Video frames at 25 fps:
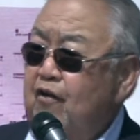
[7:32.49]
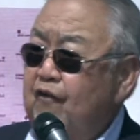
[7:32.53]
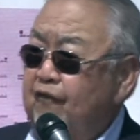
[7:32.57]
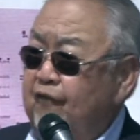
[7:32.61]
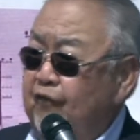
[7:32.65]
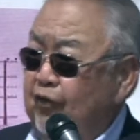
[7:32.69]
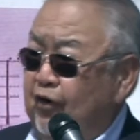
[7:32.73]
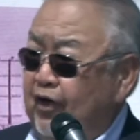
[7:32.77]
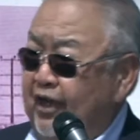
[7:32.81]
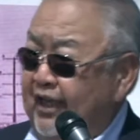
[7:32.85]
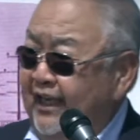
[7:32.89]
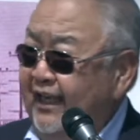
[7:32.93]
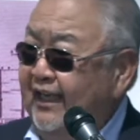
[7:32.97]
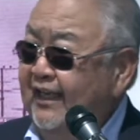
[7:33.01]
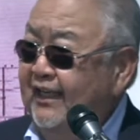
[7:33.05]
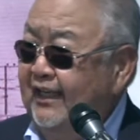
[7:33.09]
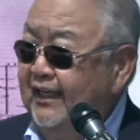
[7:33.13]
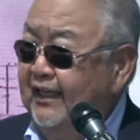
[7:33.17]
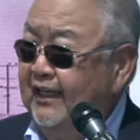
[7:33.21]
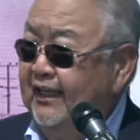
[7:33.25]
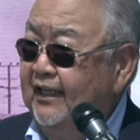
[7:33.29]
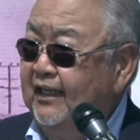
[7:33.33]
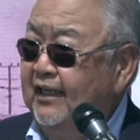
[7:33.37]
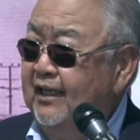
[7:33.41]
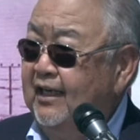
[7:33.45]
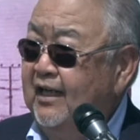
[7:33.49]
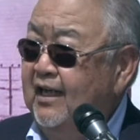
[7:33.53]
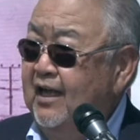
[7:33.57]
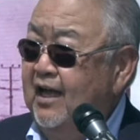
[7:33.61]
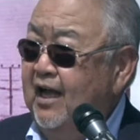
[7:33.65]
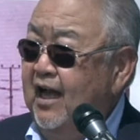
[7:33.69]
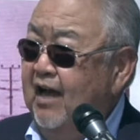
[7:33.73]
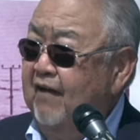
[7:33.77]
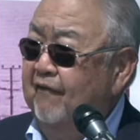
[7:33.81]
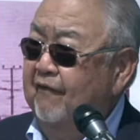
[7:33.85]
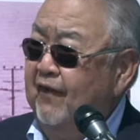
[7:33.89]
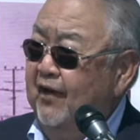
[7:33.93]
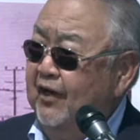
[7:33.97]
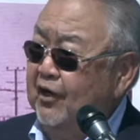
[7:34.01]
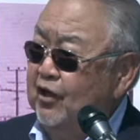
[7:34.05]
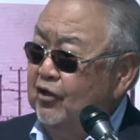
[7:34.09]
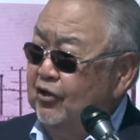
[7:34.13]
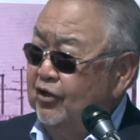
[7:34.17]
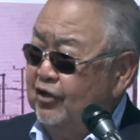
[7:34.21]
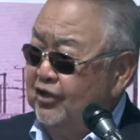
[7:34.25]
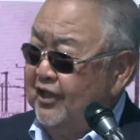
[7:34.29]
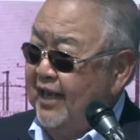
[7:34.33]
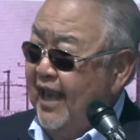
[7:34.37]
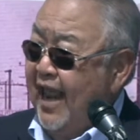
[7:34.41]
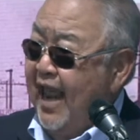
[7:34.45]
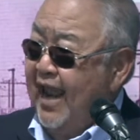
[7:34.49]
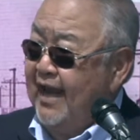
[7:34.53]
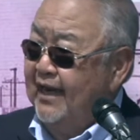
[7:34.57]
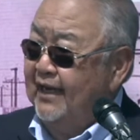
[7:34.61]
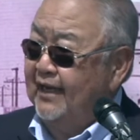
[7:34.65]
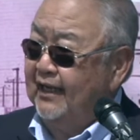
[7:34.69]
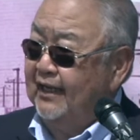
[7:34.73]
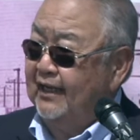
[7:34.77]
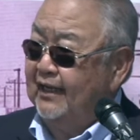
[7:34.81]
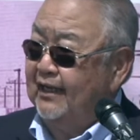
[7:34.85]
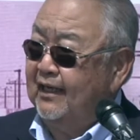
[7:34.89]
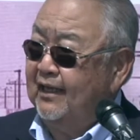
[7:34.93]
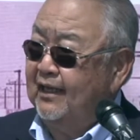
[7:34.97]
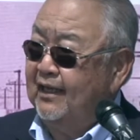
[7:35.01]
for healing, of understanding.